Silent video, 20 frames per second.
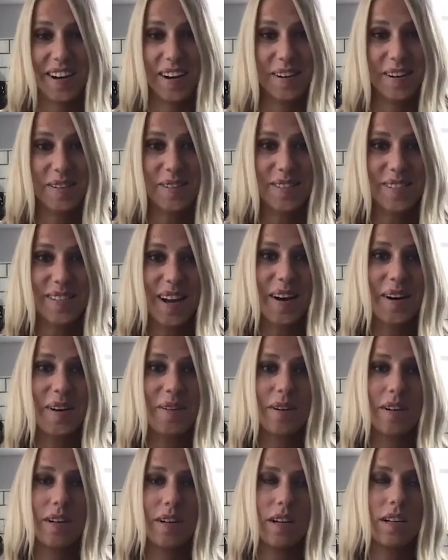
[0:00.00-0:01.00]

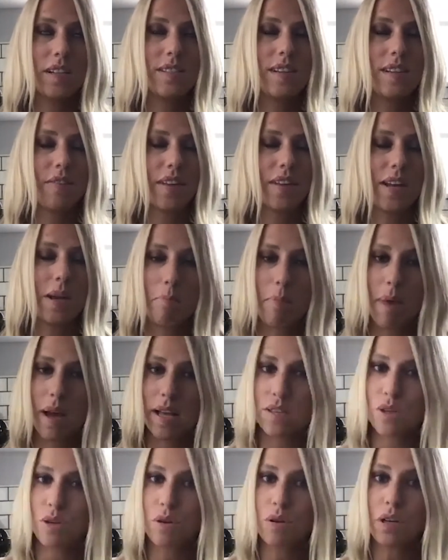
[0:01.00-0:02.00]
so definitely a
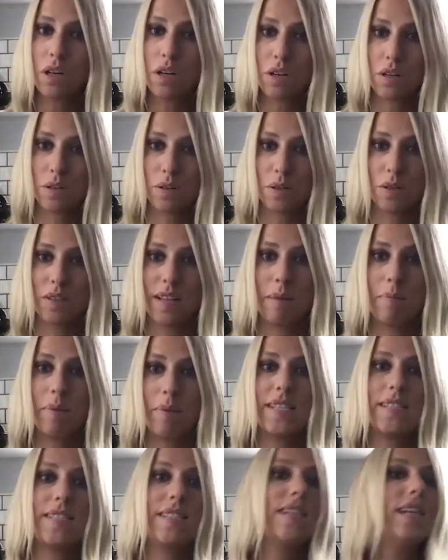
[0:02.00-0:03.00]
mental hurdle that my
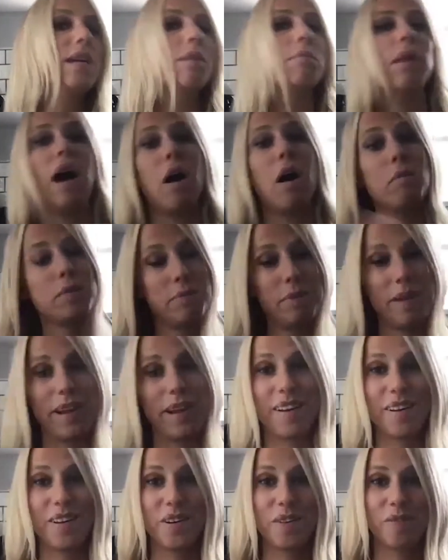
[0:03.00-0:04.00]
team helped me
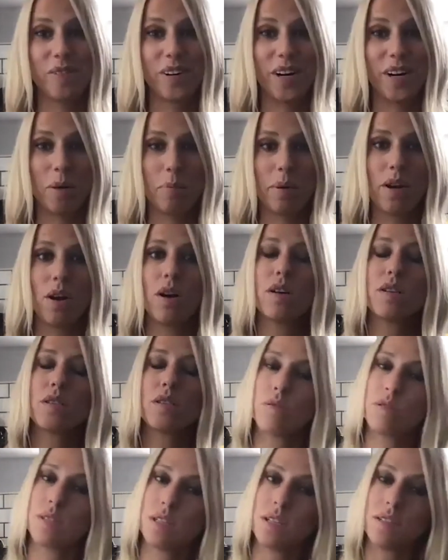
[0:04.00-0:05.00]
get over, but
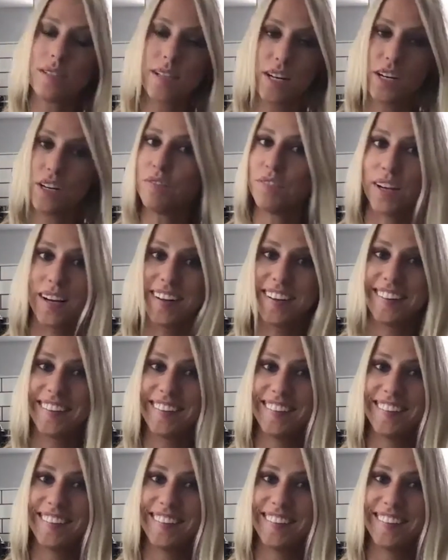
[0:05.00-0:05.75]
also still terrifying.